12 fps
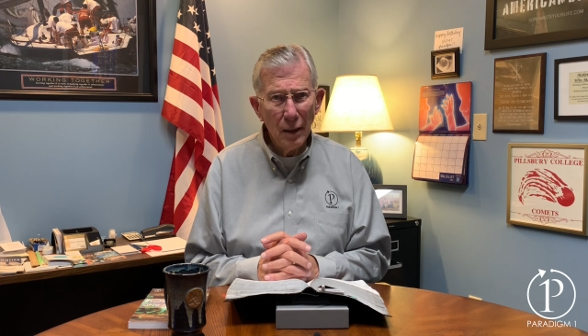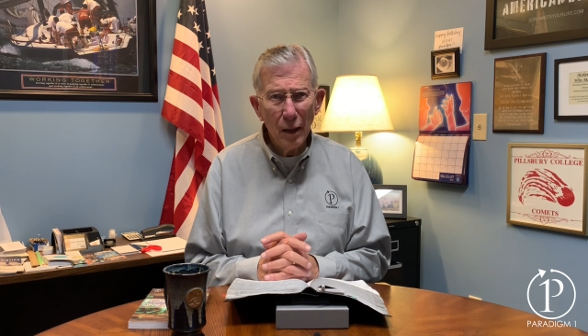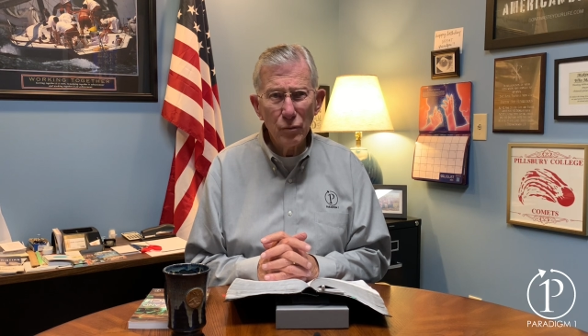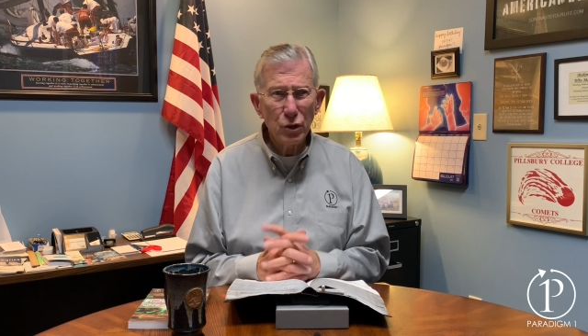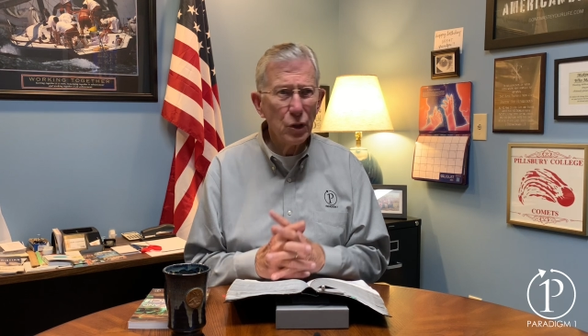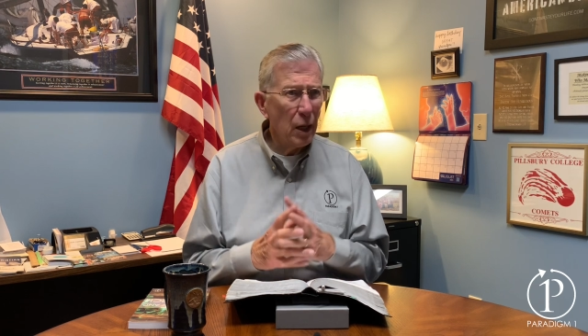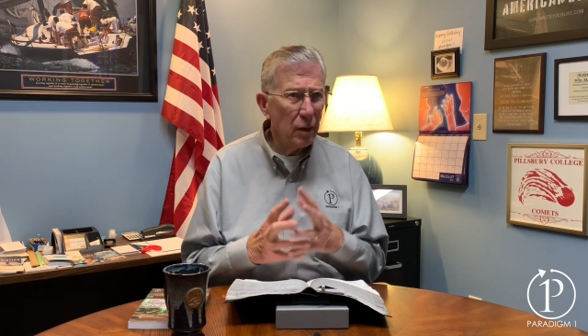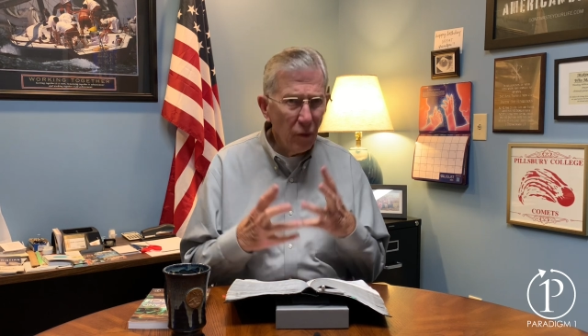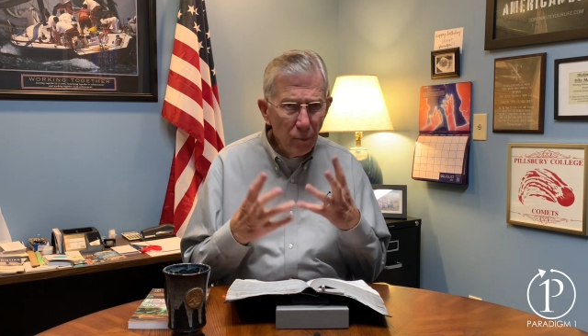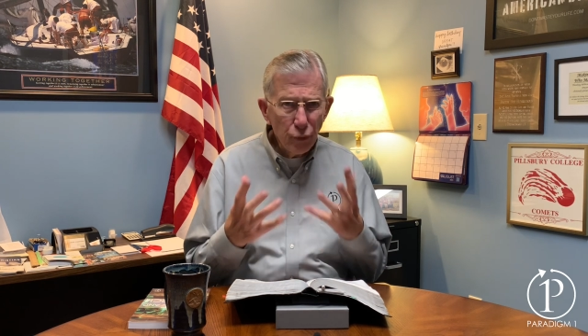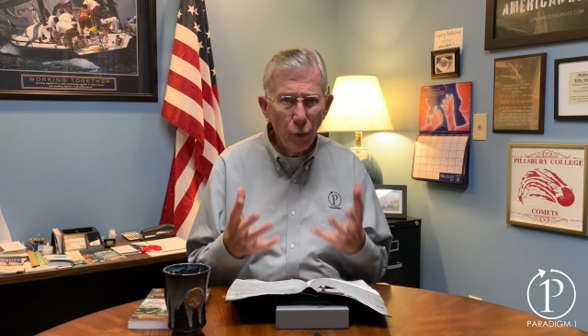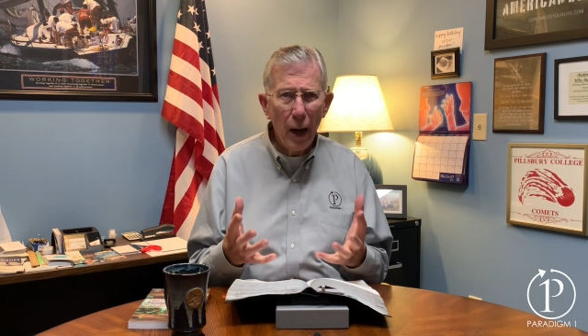That was kind of a
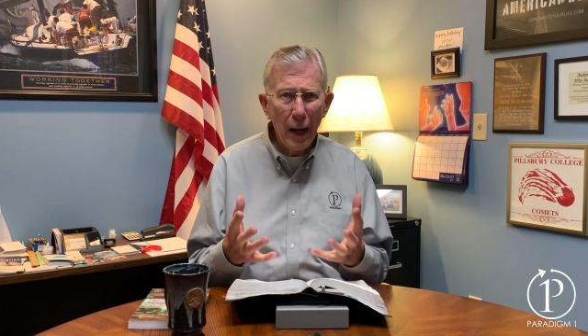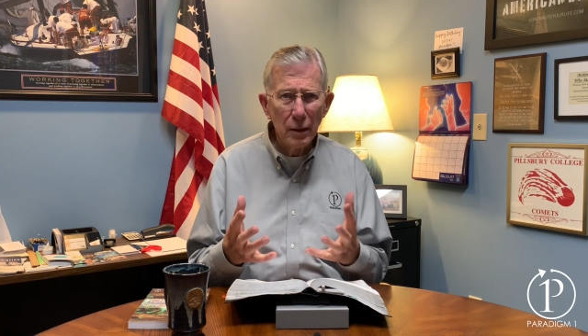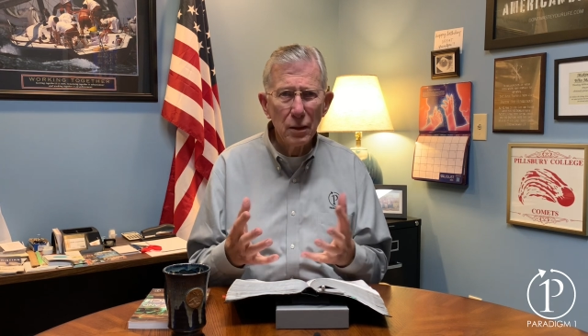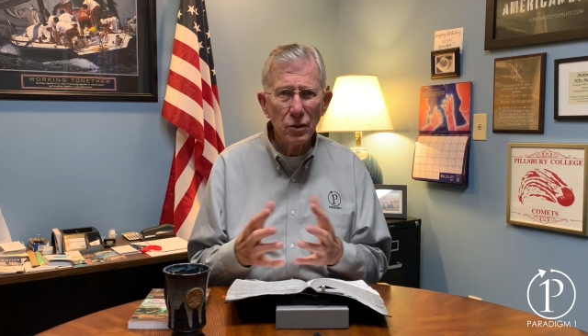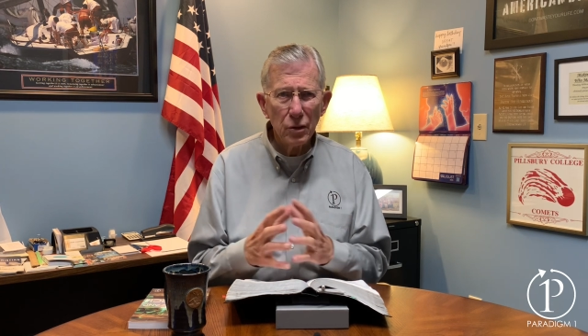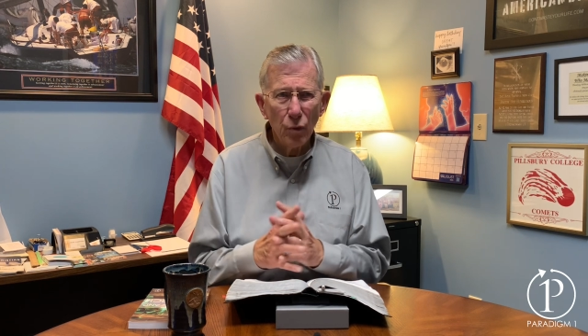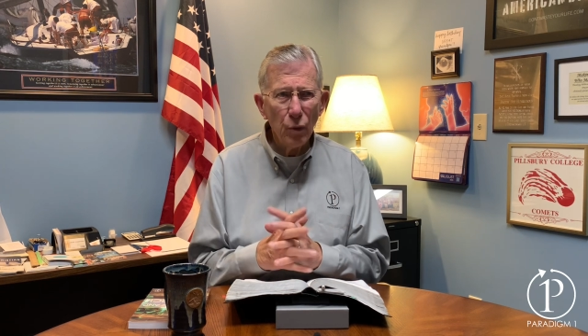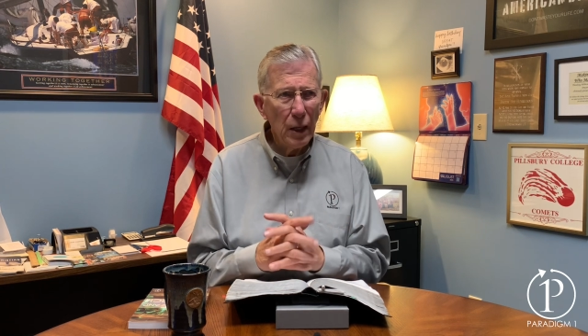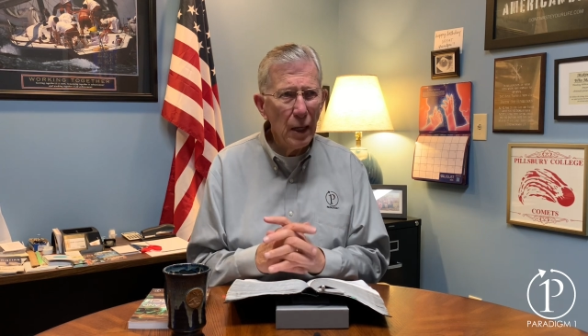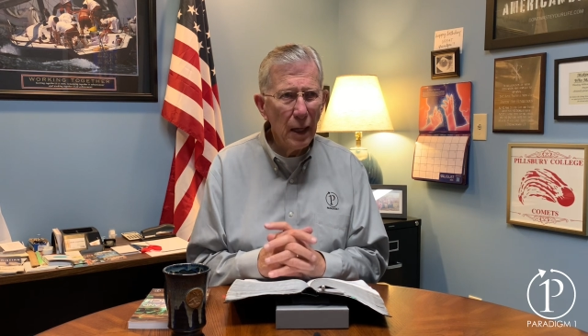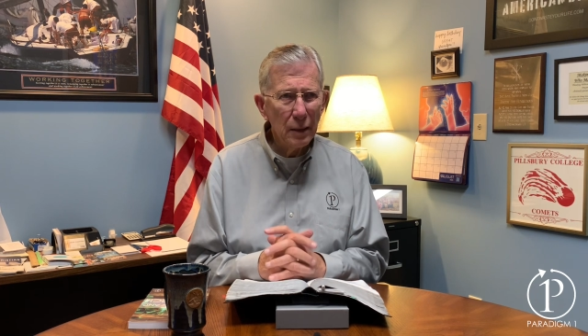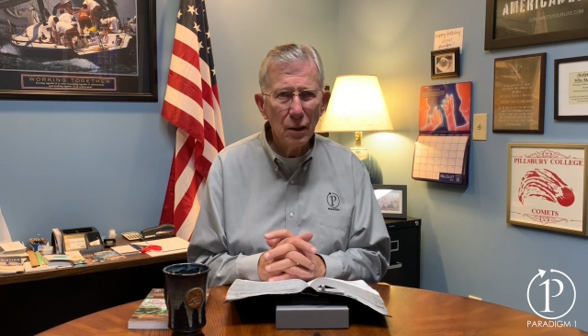practice that we
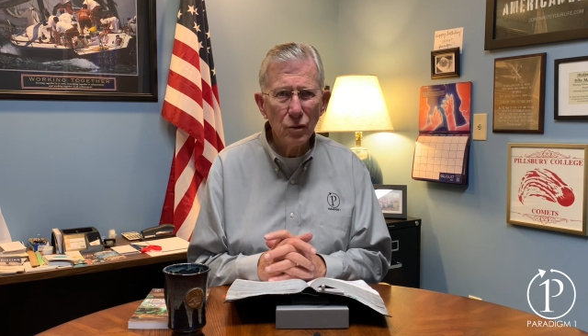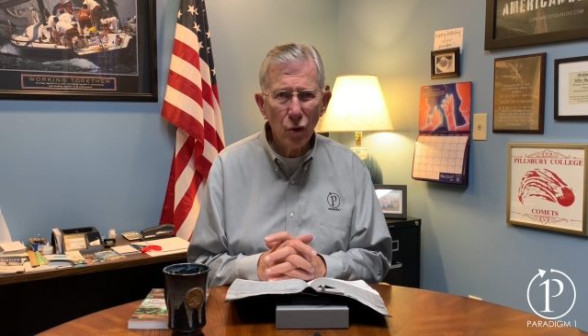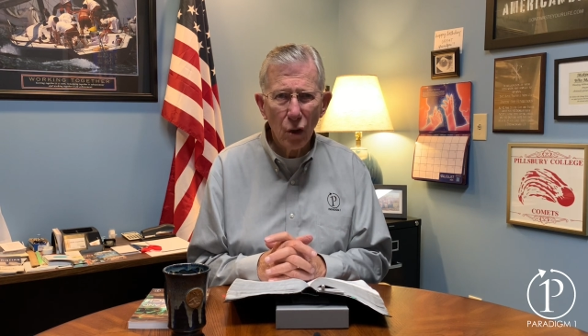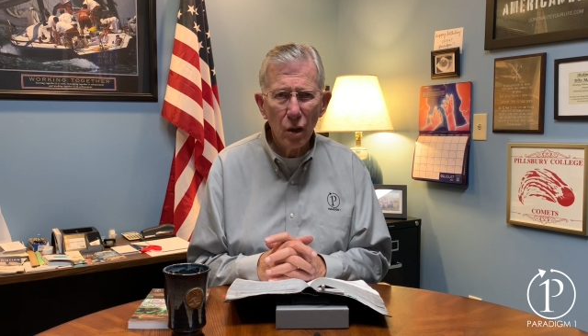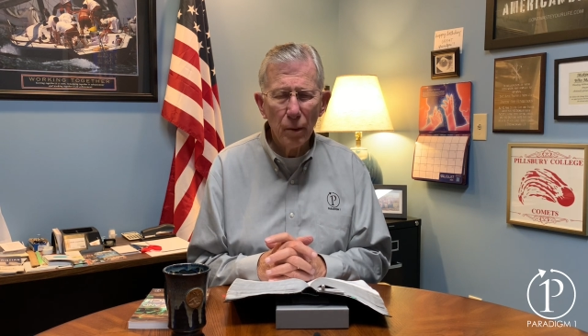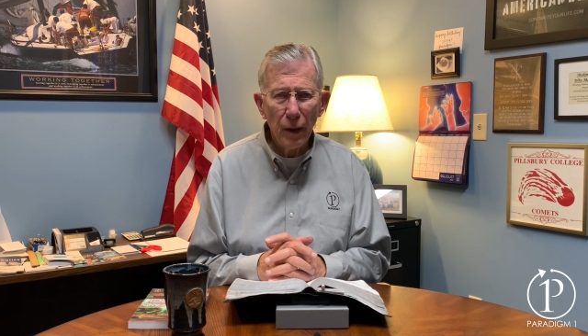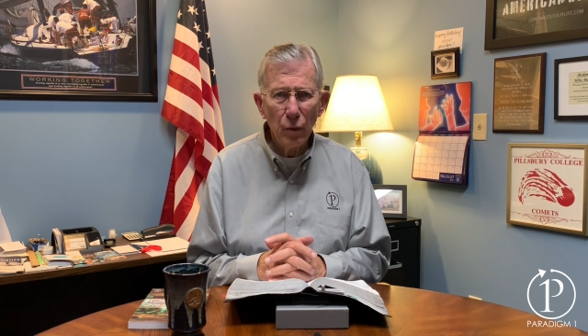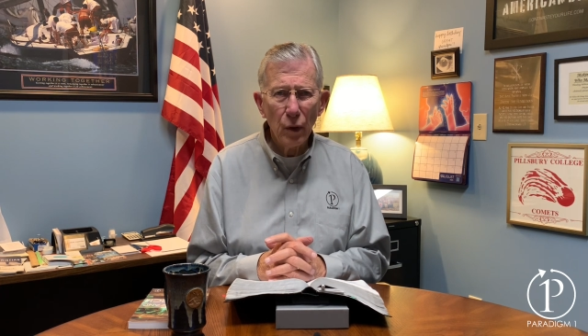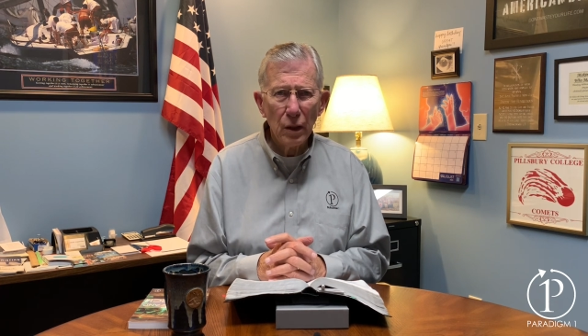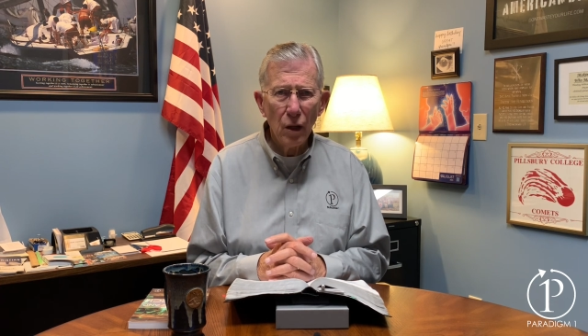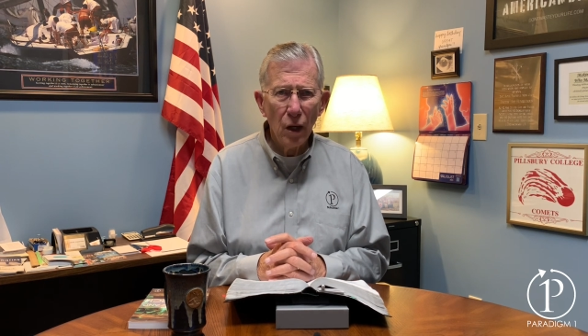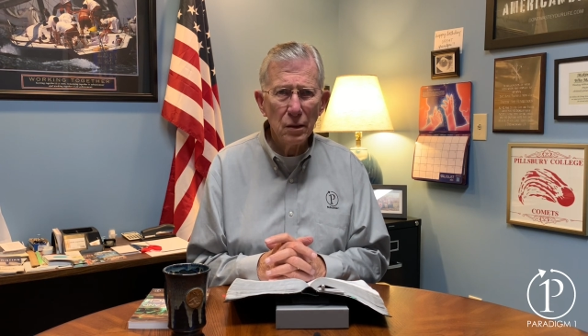had to talk about
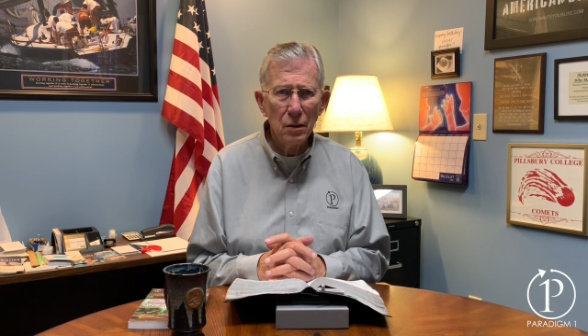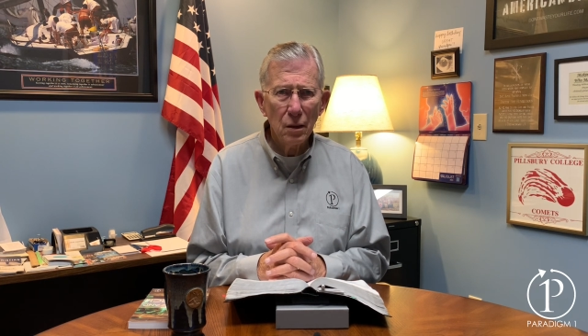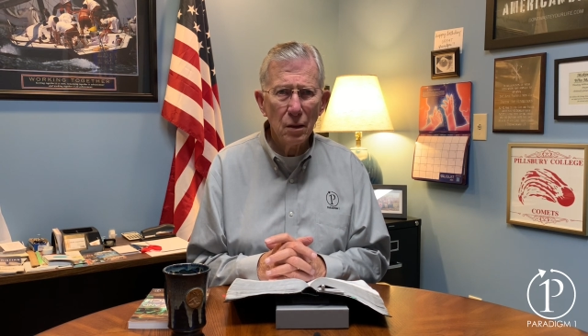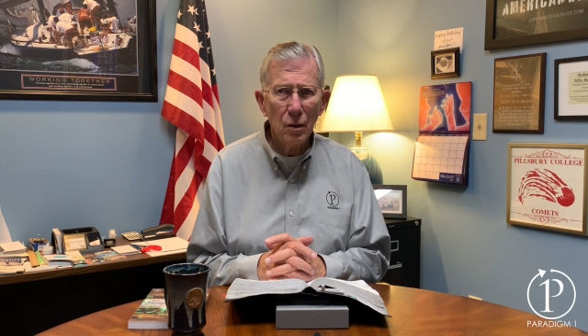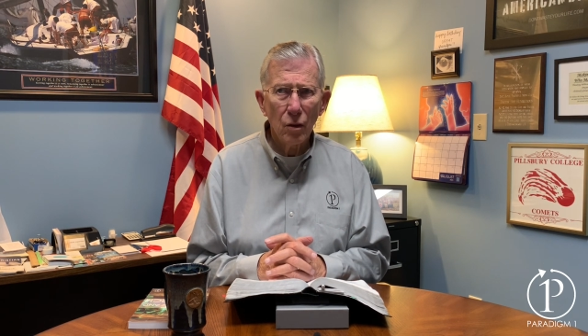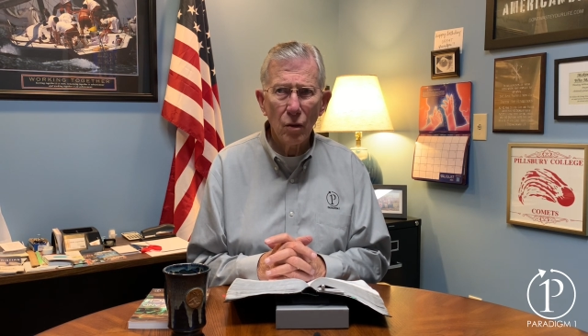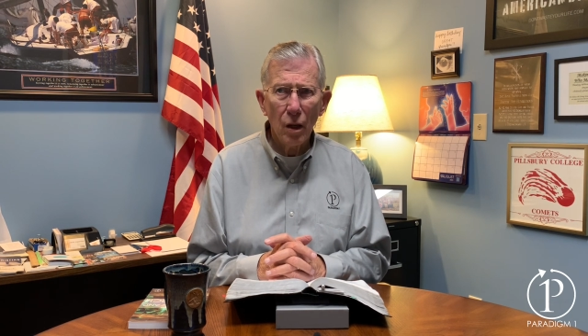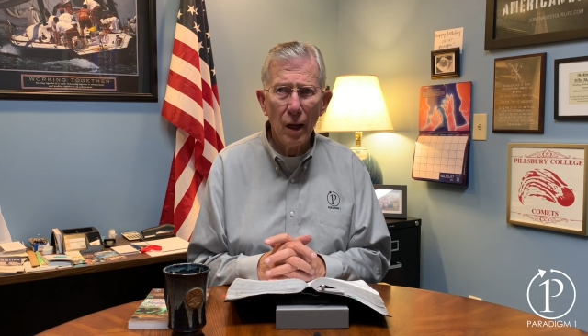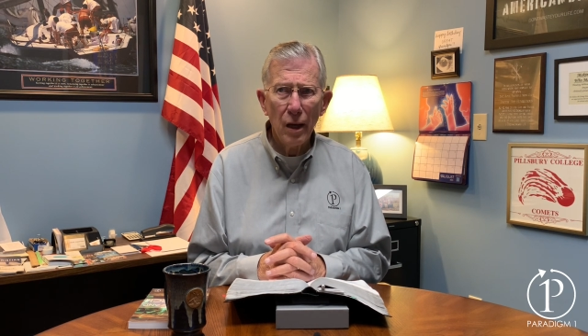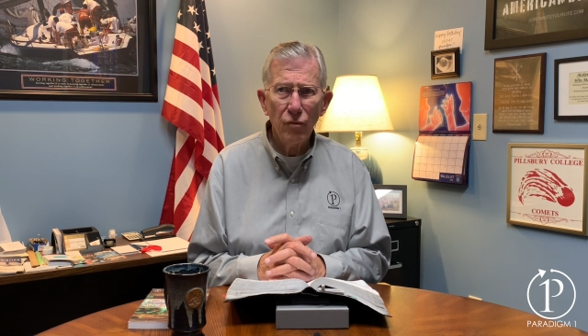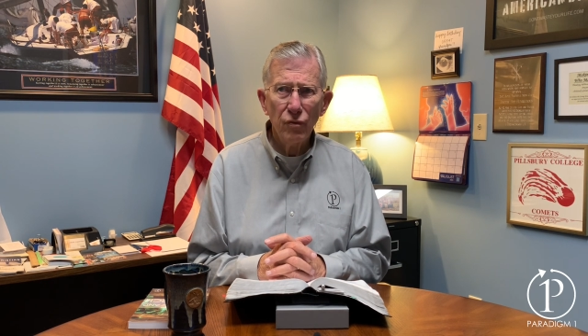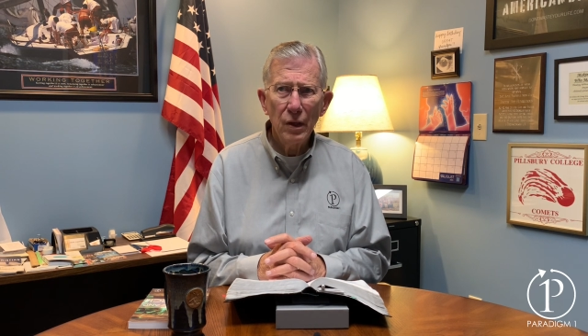what God did in our
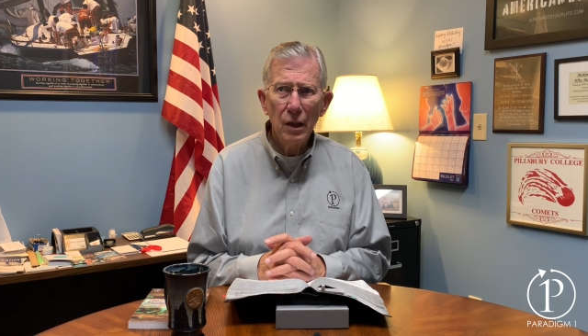life.